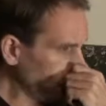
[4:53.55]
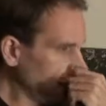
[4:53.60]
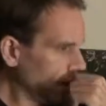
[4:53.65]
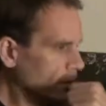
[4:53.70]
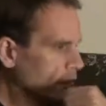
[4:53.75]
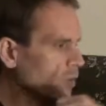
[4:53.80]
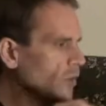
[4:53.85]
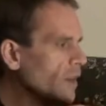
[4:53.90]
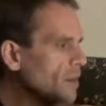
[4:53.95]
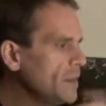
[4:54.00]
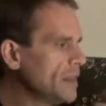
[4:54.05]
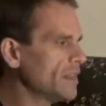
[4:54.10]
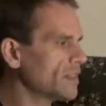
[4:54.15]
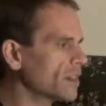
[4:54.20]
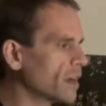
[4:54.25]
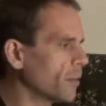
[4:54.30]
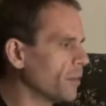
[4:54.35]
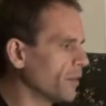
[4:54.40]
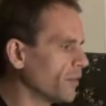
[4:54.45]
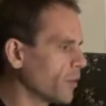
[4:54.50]
So that means a
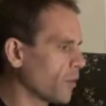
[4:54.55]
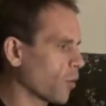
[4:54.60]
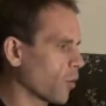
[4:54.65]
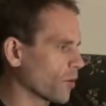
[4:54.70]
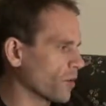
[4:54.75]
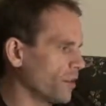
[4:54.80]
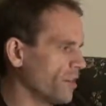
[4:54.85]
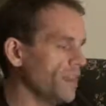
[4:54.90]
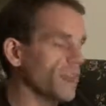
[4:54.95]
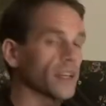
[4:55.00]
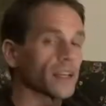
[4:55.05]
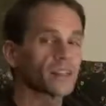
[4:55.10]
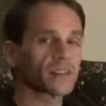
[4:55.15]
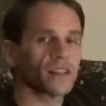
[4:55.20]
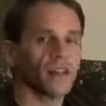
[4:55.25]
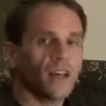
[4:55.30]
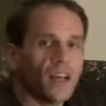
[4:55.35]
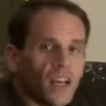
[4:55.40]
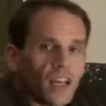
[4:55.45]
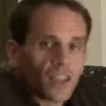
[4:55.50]
couple of important things.
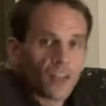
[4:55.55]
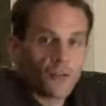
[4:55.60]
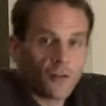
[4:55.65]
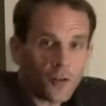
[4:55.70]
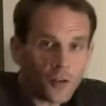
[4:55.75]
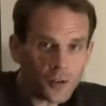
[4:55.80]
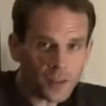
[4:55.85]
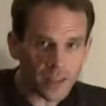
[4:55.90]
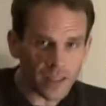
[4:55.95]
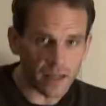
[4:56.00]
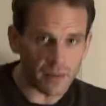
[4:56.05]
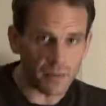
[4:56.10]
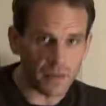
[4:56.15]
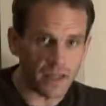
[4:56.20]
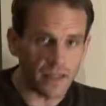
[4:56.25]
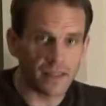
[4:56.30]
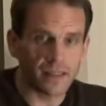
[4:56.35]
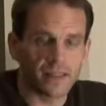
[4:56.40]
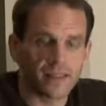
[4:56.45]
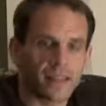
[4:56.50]
The first thing it
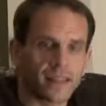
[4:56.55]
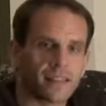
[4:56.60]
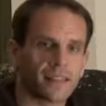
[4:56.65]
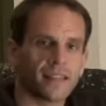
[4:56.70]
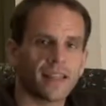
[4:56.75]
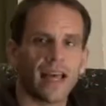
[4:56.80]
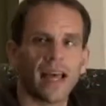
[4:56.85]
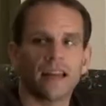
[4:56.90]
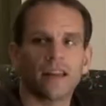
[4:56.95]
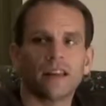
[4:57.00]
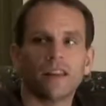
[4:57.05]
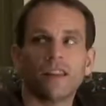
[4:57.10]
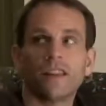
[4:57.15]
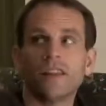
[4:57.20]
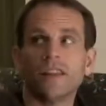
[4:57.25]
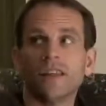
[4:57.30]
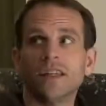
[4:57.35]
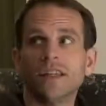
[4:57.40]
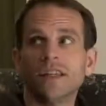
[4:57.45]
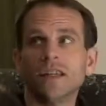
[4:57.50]
means is that
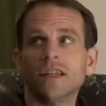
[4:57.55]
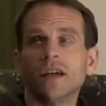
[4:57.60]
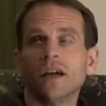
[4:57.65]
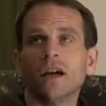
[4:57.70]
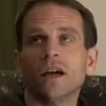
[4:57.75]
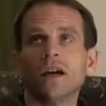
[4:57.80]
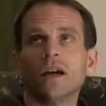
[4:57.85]
the